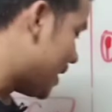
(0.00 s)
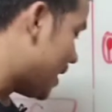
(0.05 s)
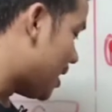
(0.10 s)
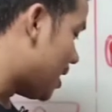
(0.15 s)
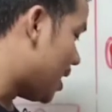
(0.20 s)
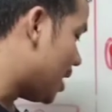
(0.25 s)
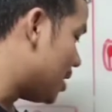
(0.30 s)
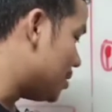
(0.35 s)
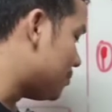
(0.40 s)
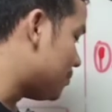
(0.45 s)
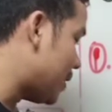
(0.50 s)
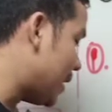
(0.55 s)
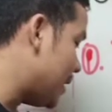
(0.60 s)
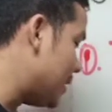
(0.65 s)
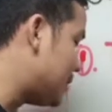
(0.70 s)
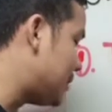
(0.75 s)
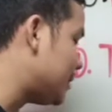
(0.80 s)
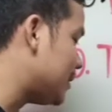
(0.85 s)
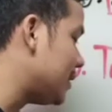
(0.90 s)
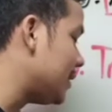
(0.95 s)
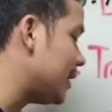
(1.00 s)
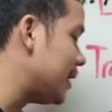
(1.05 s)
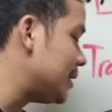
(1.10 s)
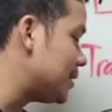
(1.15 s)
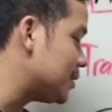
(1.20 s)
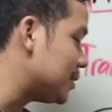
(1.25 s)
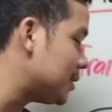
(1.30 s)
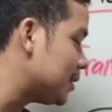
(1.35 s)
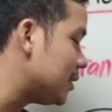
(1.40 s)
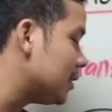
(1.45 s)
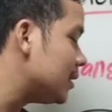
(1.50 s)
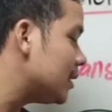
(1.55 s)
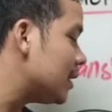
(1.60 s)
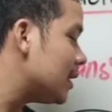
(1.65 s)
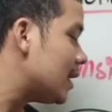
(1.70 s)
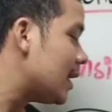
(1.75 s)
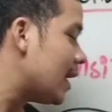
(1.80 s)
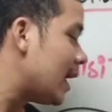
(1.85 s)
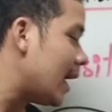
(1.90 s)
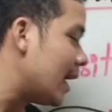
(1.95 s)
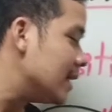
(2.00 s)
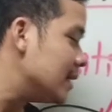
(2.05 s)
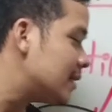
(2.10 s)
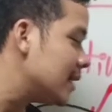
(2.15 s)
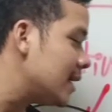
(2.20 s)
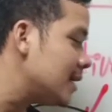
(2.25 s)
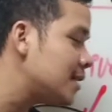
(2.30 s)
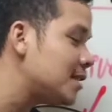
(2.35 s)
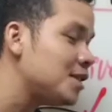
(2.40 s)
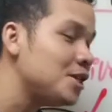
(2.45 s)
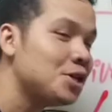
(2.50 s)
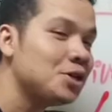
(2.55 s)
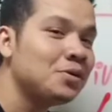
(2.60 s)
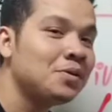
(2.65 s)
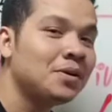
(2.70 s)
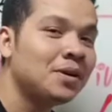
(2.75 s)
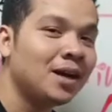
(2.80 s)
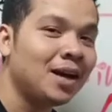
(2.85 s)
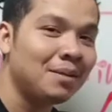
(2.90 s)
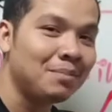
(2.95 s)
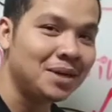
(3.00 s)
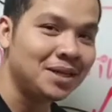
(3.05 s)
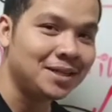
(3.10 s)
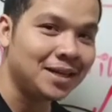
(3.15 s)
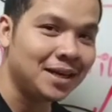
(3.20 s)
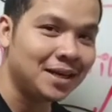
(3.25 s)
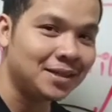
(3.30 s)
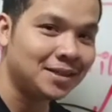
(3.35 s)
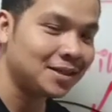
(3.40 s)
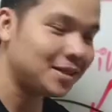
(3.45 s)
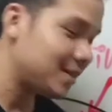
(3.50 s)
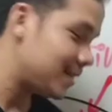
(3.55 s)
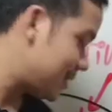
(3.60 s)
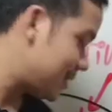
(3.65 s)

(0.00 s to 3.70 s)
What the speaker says: I write a letter, I sent you a message.